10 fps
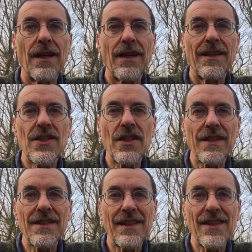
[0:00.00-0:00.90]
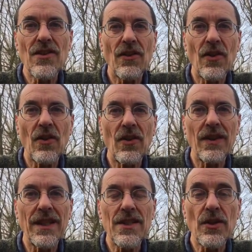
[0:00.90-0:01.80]
a Chanting Circle?
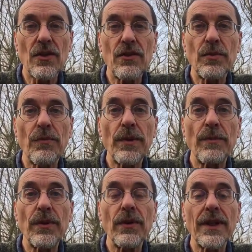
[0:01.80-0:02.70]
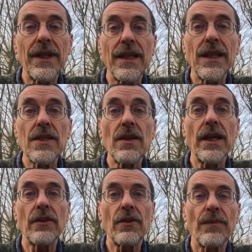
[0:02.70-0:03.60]
It's a group of people getting
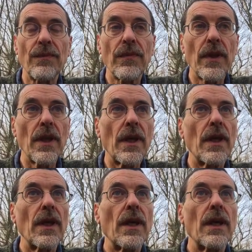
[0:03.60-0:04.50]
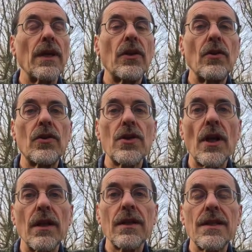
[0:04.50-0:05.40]
together to
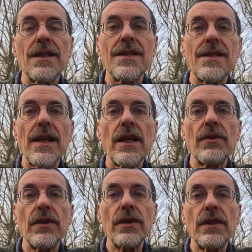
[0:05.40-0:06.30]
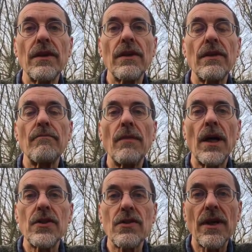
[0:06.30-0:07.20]
chant sacred
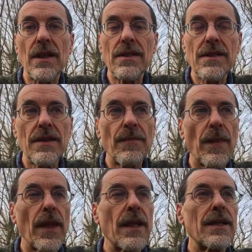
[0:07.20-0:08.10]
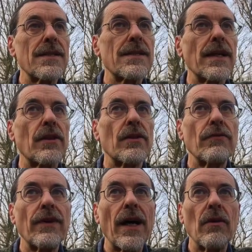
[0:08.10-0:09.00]
mantras, sacred
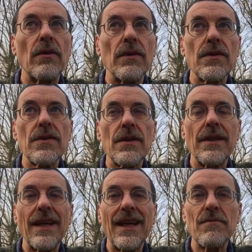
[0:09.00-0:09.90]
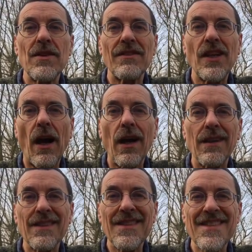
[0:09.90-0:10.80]
vows, names of
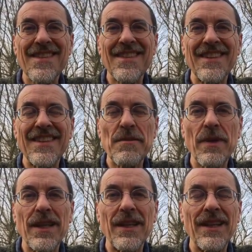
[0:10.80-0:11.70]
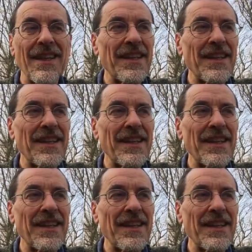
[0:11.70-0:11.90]
gods. There's many